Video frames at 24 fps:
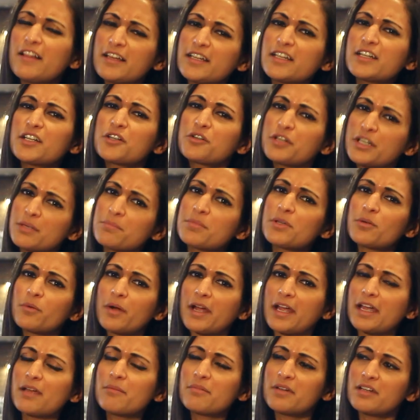in a creepy
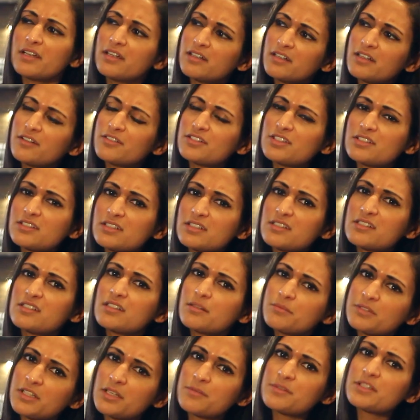way, but you know, just because
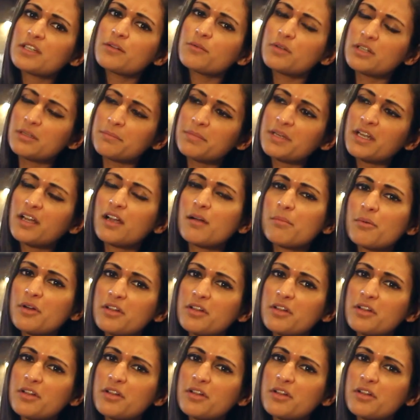sometimes I want to pick up